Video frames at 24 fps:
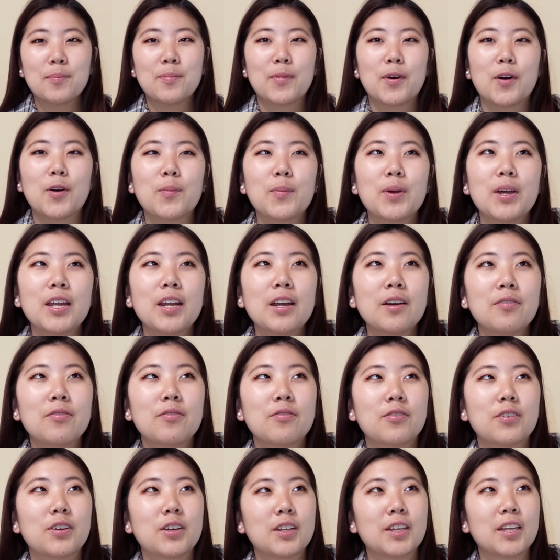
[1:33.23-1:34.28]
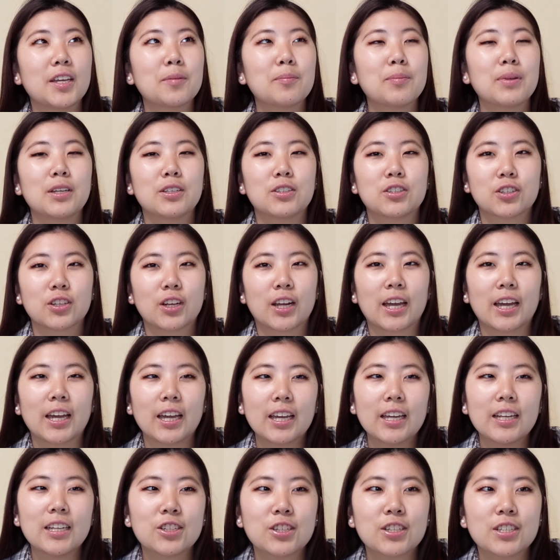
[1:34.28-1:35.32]
moment of feeling
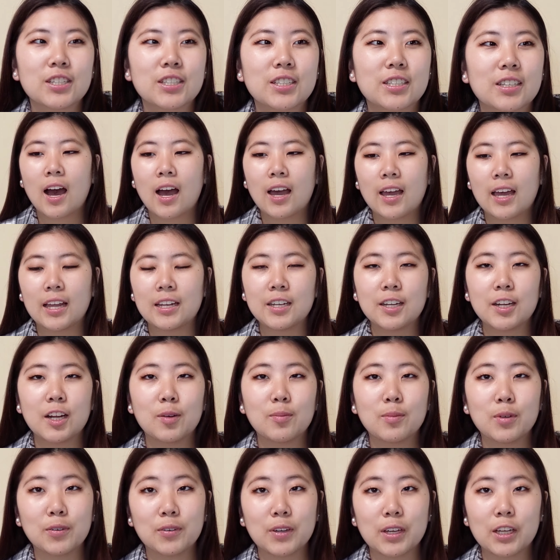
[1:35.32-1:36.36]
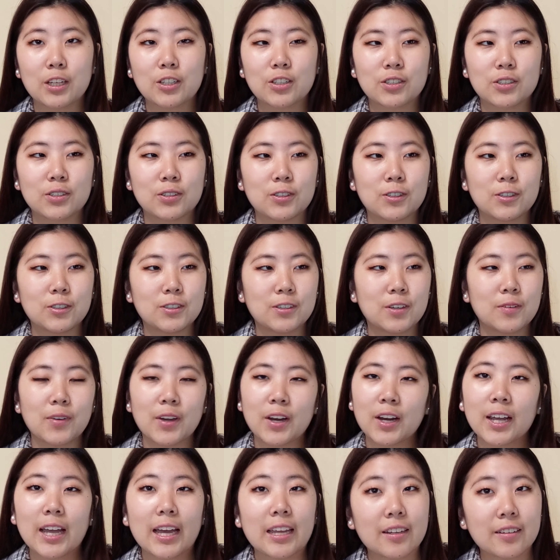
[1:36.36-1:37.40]
betrayed, just I ended up moving to the
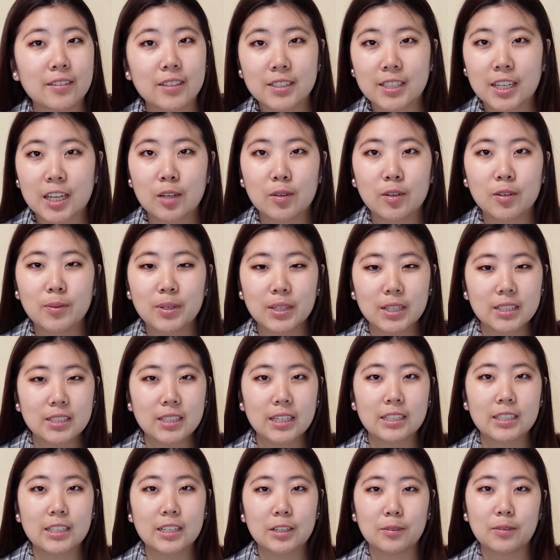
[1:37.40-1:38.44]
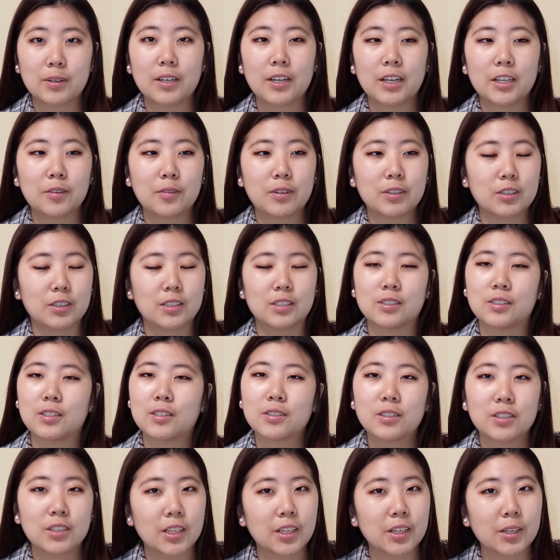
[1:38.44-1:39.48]
very end of the table because I didn't want anyone
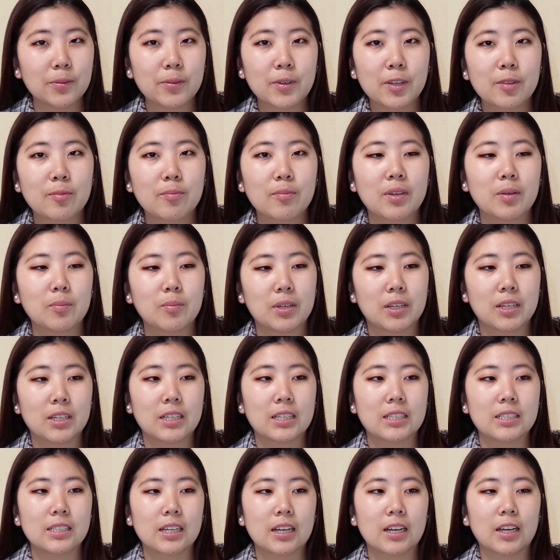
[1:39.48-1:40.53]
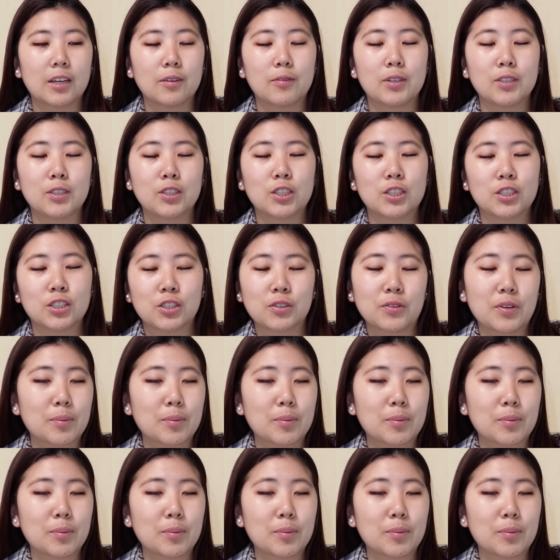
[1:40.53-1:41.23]
associated with me because I was just too